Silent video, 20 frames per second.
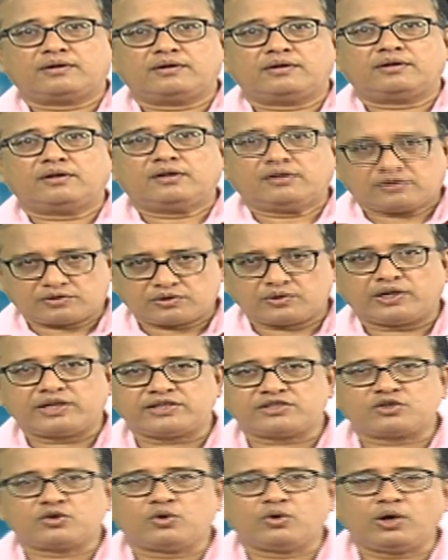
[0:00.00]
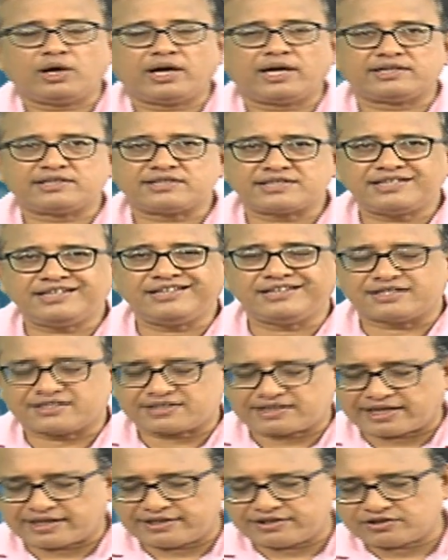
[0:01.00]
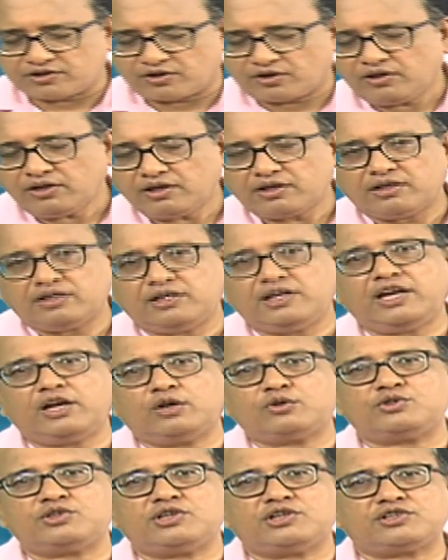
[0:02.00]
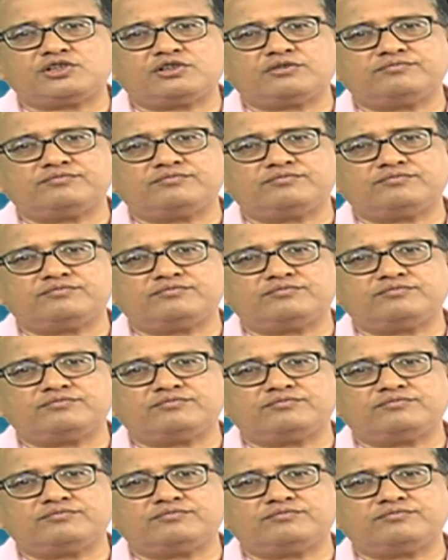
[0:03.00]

So let us go and see the slides on negotiation.